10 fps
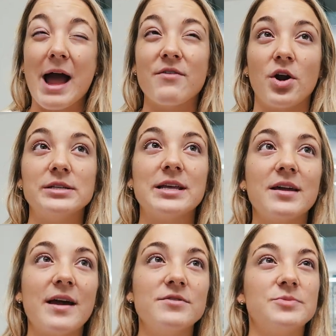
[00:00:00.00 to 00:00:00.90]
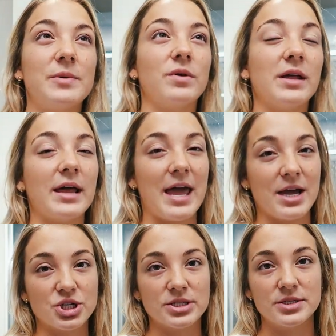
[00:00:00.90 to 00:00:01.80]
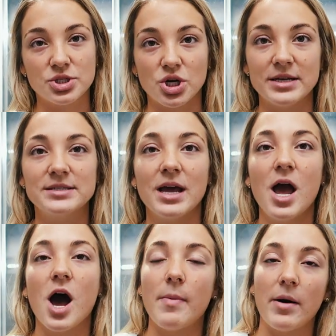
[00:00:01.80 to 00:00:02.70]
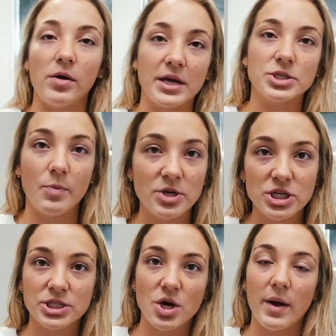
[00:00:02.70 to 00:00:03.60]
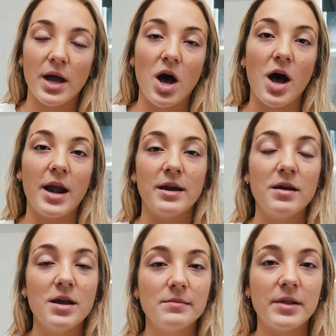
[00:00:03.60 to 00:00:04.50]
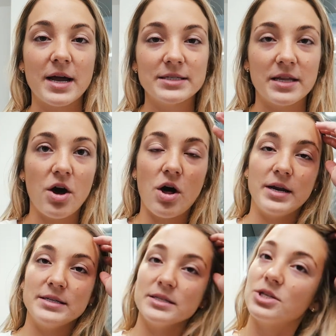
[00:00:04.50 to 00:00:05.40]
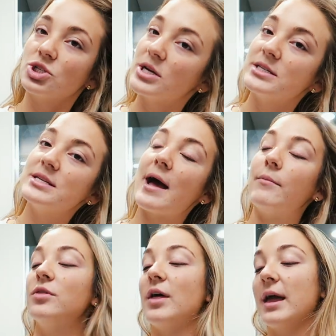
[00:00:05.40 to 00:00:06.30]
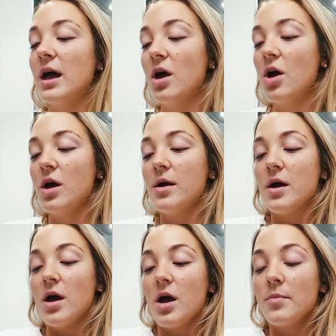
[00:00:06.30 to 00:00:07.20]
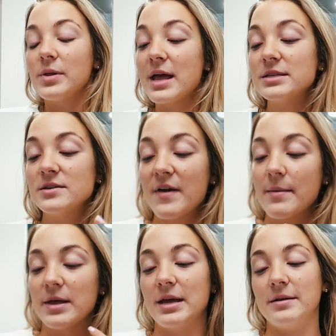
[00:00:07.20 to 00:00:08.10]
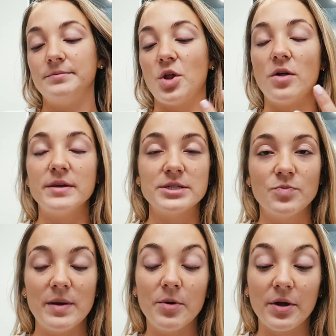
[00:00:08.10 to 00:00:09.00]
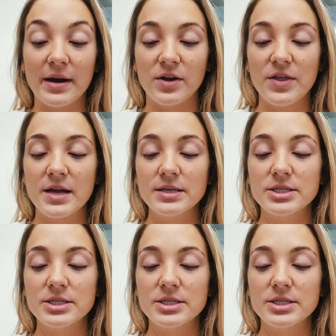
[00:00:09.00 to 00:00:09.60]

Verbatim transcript: I honestly think I've just been really like anxious and stressed about like so much that's going on. And like I said, the holidays is such a crazy time with like plans and family and all these new people and everything.